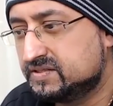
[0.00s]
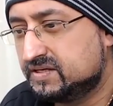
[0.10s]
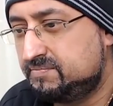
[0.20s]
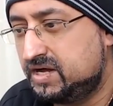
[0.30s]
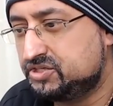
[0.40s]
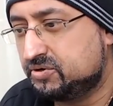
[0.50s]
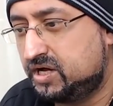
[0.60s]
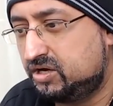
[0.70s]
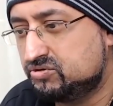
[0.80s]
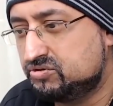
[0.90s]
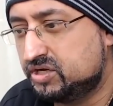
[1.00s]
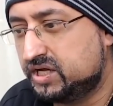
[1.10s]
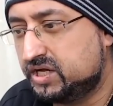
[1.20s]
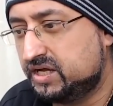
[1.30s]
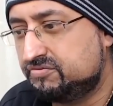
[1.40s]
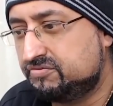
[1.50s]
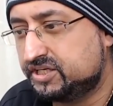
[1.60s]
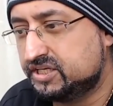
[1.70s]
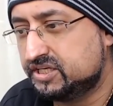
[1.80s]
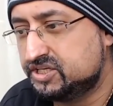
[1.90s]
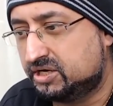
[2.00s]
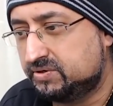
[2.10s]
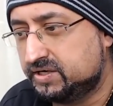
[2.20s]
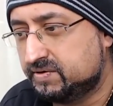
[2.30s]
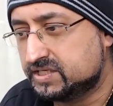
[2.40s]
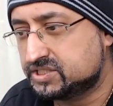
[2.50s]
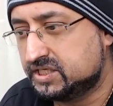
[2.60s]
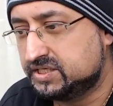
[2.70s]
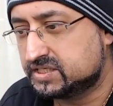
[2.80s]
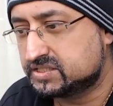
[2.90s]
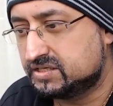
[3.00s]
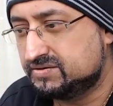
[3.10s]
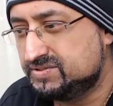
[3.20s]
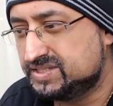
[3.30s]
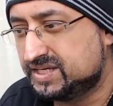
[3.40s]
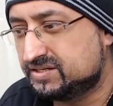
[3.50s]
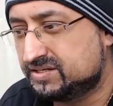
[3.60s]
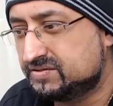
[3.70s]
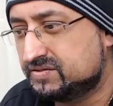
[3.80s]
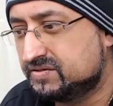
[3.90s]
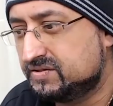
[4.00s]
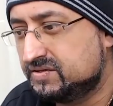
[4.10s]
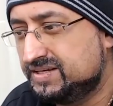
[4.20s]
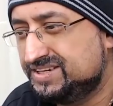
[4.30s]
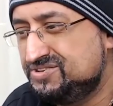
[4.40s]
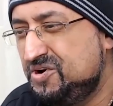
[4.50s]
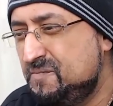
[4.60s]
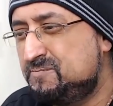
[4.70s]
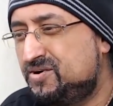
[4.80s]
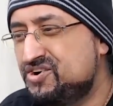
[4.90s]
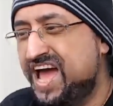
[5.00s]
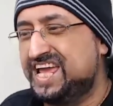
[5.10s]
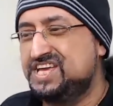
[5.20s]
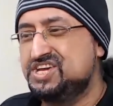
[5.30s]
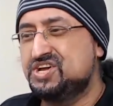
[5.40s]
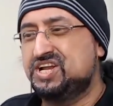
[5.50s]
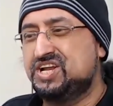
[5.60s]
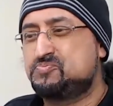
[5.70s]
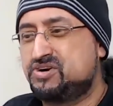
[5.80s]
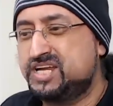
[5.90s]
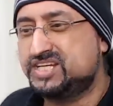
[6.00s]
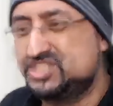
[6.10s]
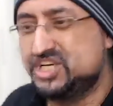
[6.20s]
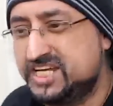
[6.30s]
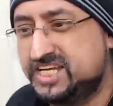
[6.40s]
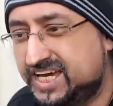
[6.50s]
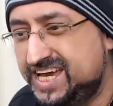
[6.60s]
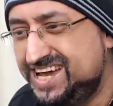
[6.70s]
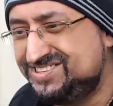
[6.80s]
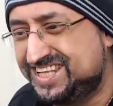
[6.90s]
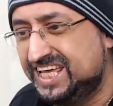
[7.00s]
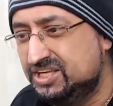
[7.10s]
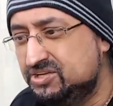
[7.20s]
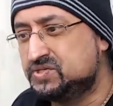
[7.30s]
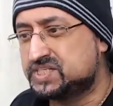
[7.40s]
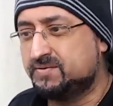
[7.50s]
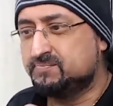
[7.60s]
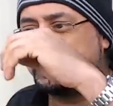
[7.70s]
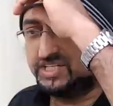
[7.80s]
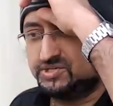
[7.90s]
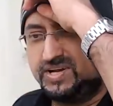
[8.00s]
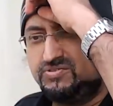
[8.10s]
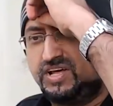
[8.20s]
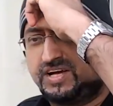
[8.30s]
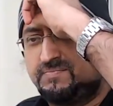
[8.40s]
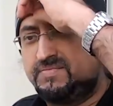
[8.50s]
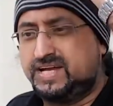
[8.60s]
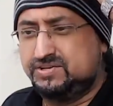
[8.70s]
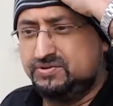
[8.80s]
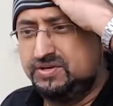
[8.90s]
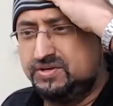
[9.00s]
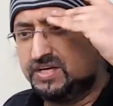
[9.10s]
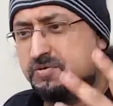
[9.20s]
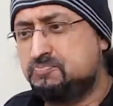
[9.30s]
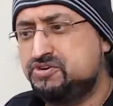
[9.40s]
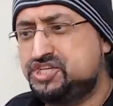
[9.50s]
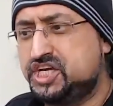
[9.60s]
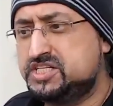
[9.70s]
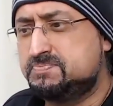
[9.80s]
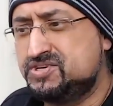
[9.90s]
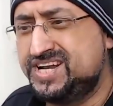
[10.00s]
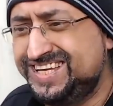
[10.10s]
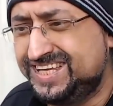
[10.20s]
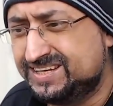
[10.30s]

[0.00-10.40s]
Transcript: I might do a whole freaking show on him actually next time. What the hell? Not Monet, you little prick, JK. How dare you say Monet? Do I look like a man who appreciates Monet?